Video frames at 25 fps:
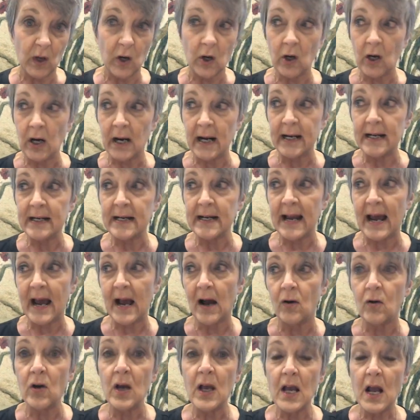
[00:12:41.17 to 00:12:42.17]
All right.
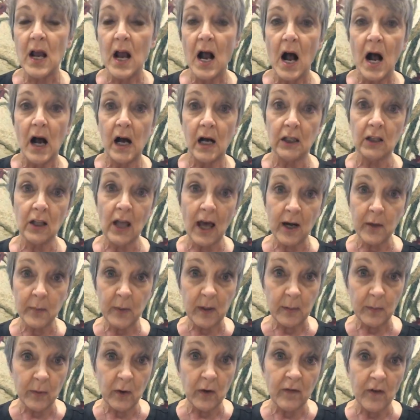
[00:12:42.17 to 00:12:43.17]
Now, a lot of
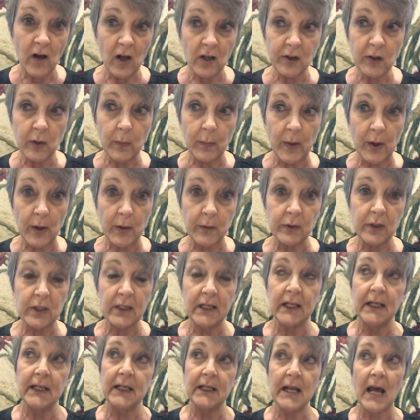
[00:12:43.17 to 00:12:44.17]
people have also
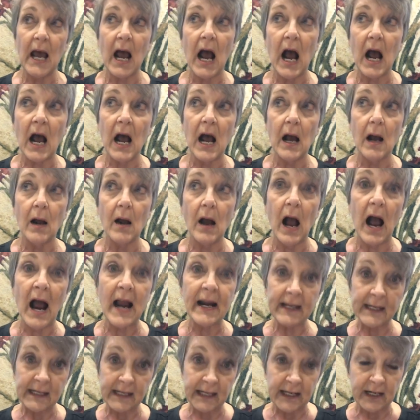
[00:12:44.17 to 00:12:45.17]
posted, I
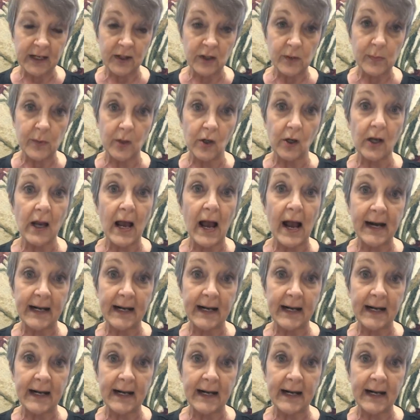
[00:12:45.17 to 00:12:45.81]
didn't get in the book.